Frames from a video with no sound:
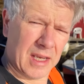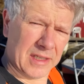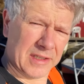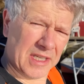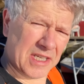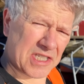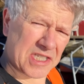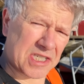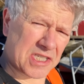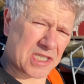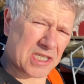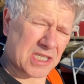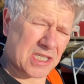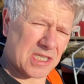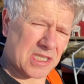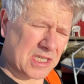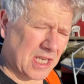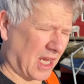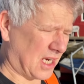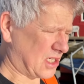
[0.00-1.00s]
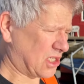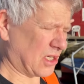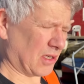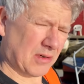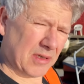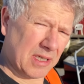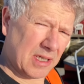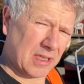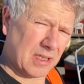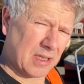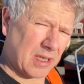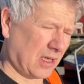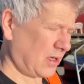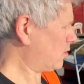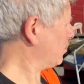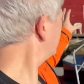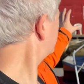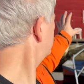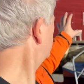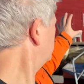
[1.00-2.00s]
This actually
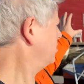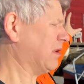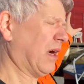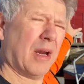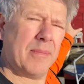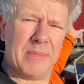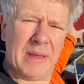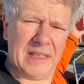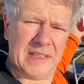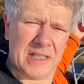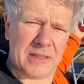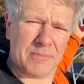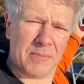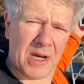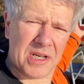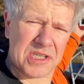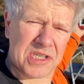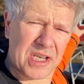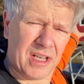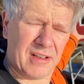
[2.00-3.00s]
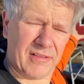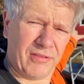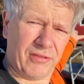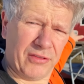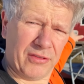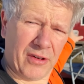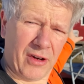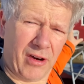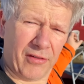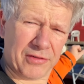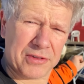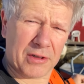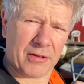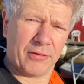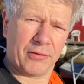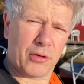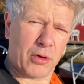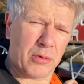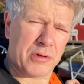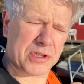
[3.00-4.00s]
quite new. I built it myself after,
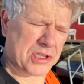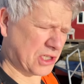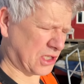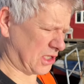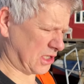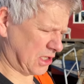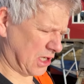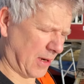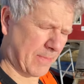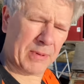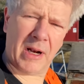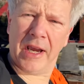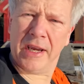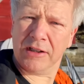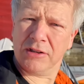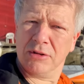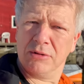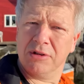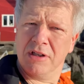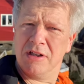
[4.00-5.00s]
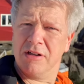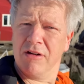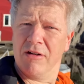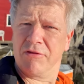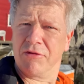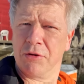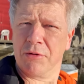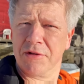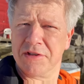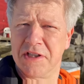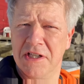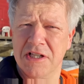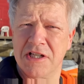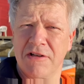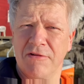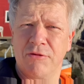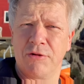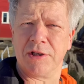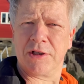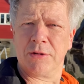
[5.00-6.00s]
of course, applying to the authorities
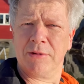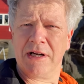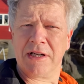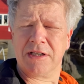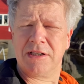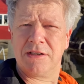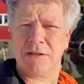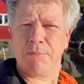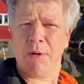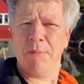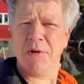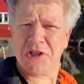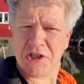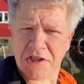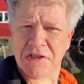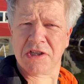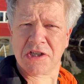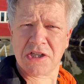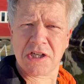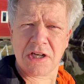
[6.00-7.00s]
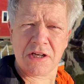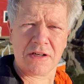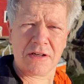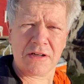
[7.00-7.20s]
for the correct permissions.